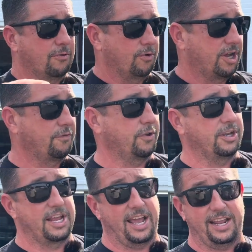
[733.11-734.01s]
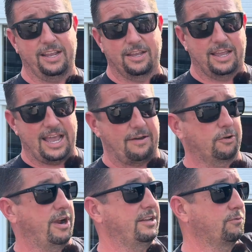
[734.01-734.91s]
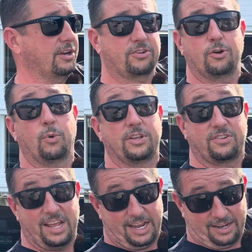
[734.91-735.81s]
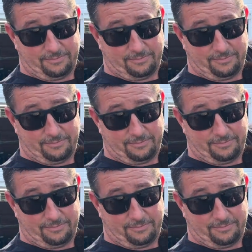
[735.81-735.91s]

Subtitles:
We're done for the day. Have a great rest of your Wednesday.